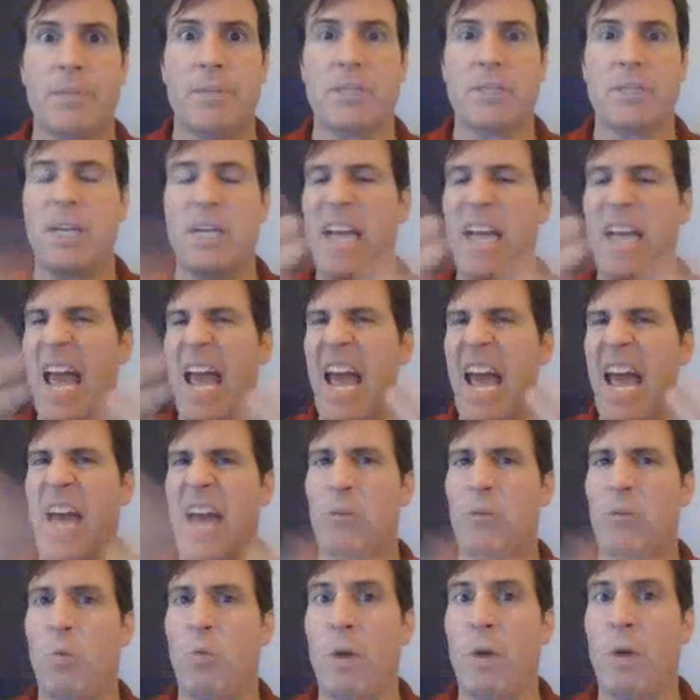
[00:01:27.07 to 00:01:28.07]
it's going to
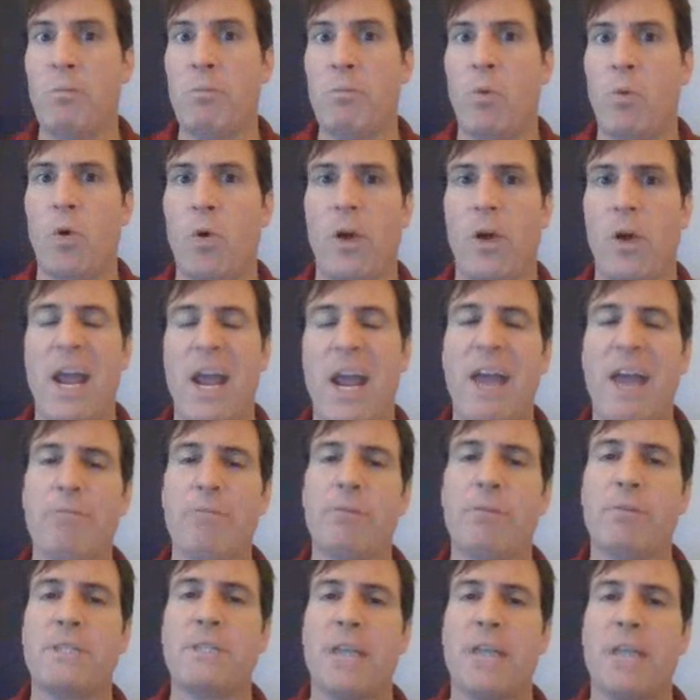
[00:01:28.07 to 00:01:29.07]
add one more
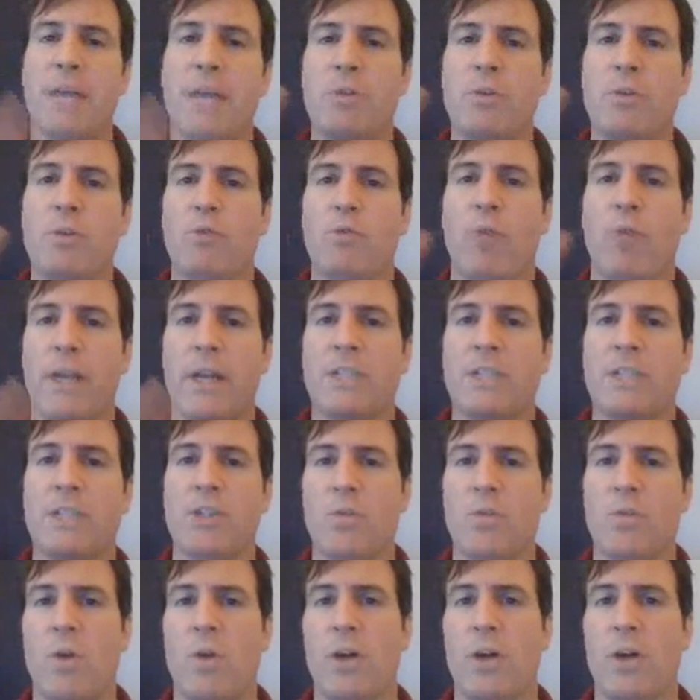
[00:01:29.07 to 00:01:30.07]
every time you run into
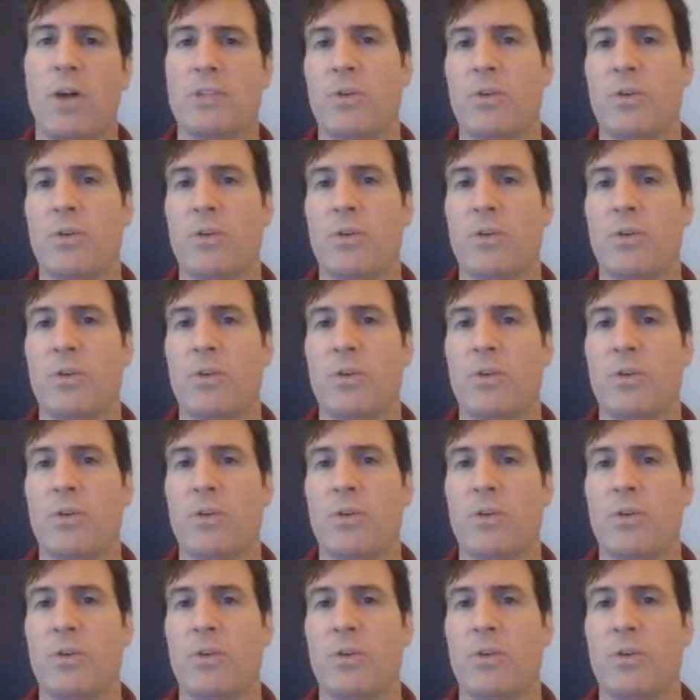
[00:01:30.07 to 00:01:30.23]
the wall.